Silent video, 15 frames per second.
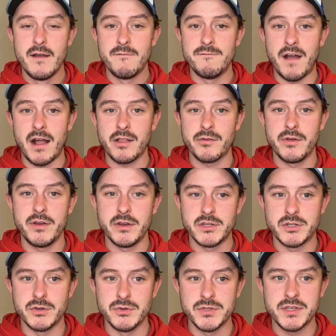Valerie
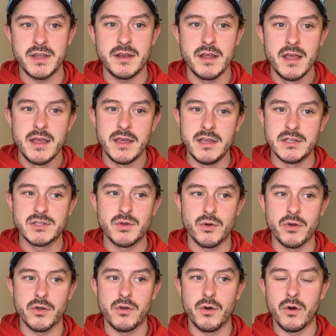Nichushkin, he scored
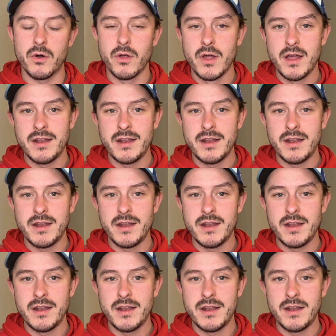a goal.